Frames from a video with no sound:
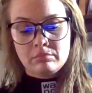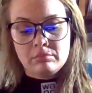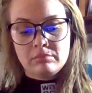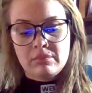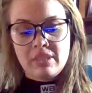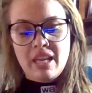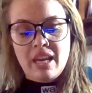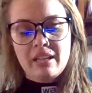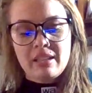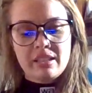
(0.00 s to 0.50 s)

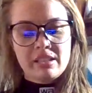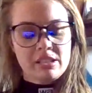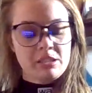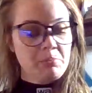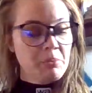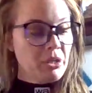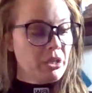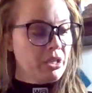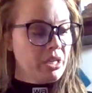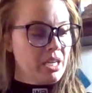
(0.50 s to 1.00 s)
yeah like
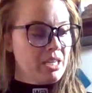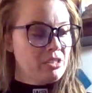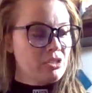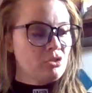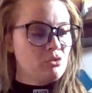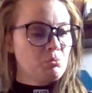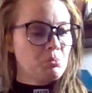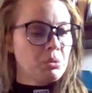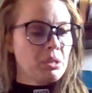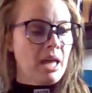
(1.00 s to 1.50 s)
spirit has
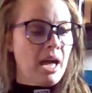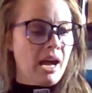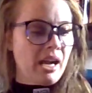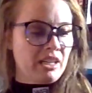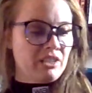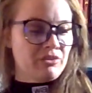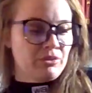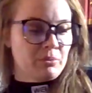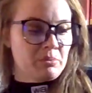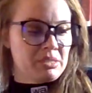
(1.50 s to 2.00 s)
you
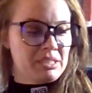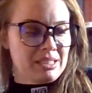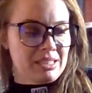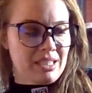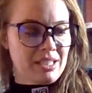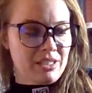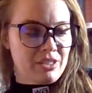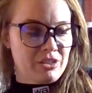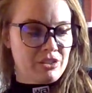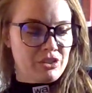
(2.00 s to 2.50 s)
blocked from this
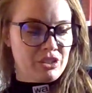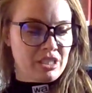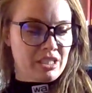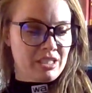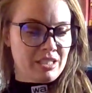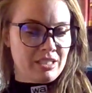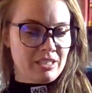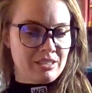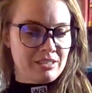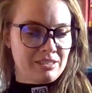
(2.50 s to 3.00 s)

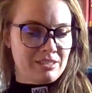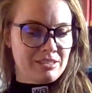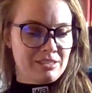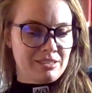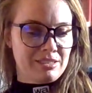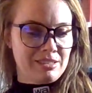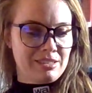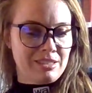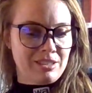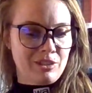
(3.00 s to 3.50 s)
energy
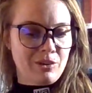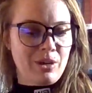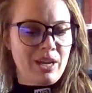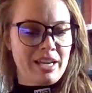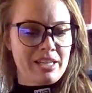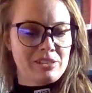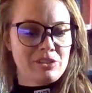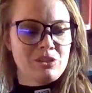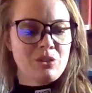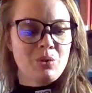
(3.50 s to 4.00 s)

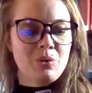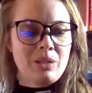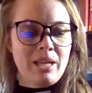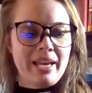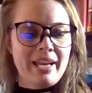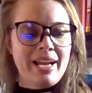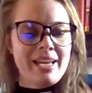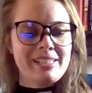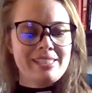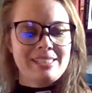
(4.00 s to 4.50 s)
okay, so
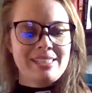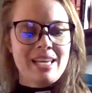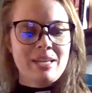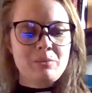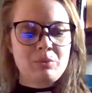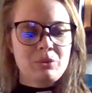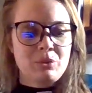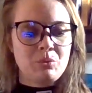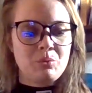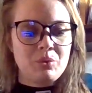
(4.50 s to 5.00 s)
like I said
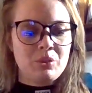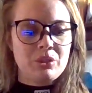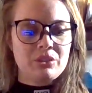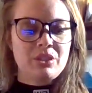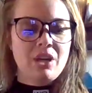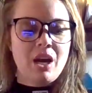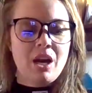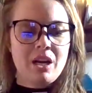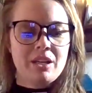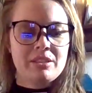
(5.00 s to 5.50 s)
with the world
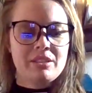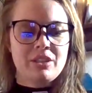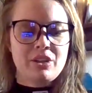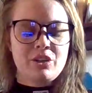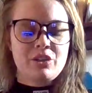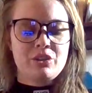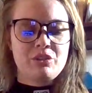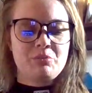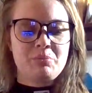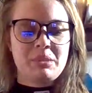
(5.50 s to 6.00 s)
card, there
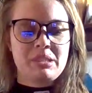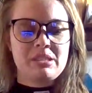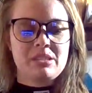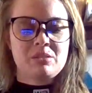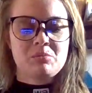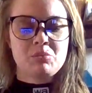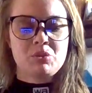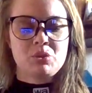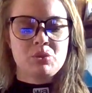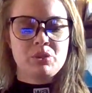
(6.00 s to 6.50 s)
could have been
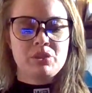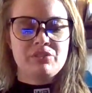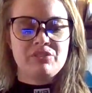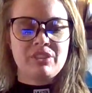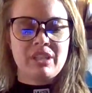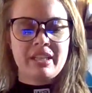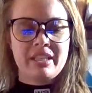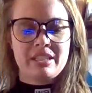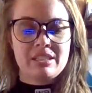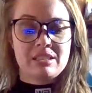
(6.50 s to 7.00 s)
some sort of
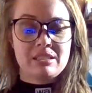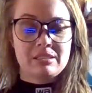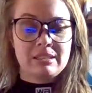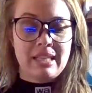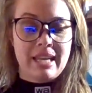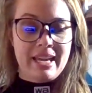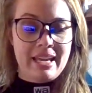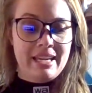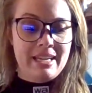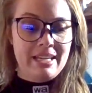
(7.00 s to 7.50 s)
like a
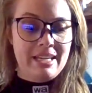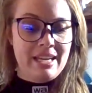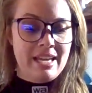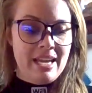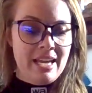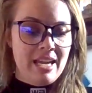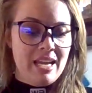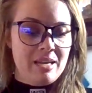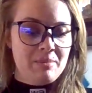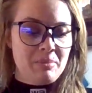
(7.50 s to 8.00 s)
delay,
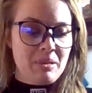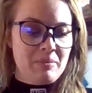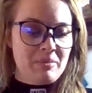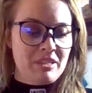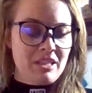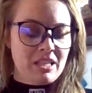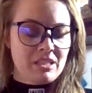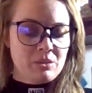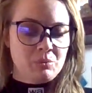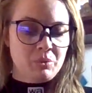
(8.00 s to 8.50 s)
and maybe
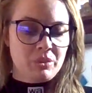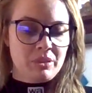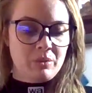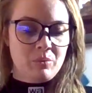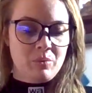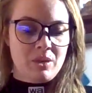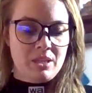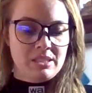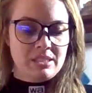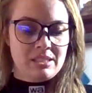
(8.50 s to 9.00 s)
that's what it
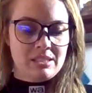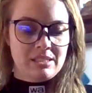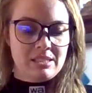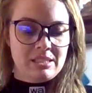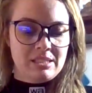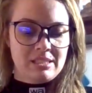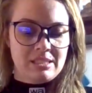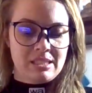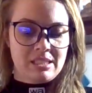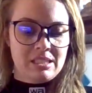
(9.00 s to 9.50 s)
was. It's
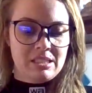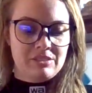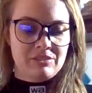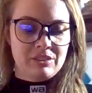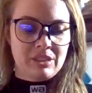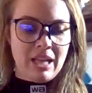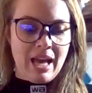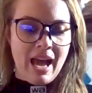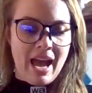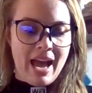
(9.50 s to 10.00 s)
this
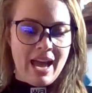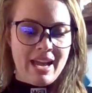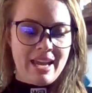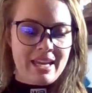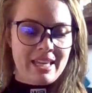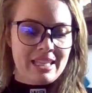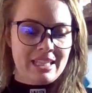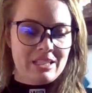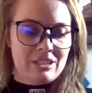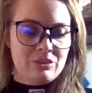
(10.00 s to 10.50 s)
evil
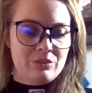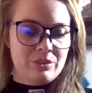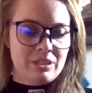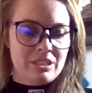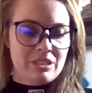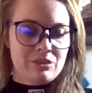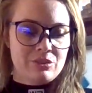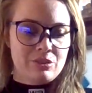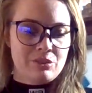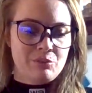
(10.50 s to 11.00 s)
eye that you
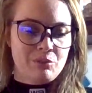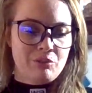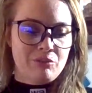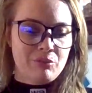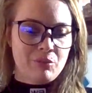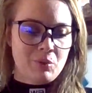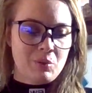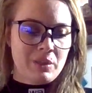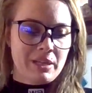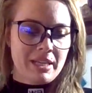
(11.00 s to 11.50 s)
needed to
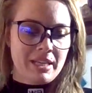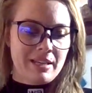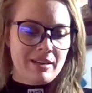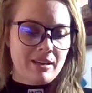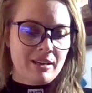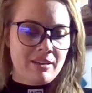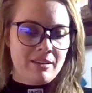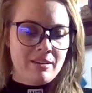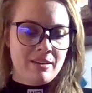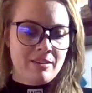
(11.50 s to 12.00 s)

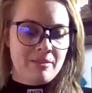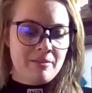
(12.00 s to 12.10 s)
avoid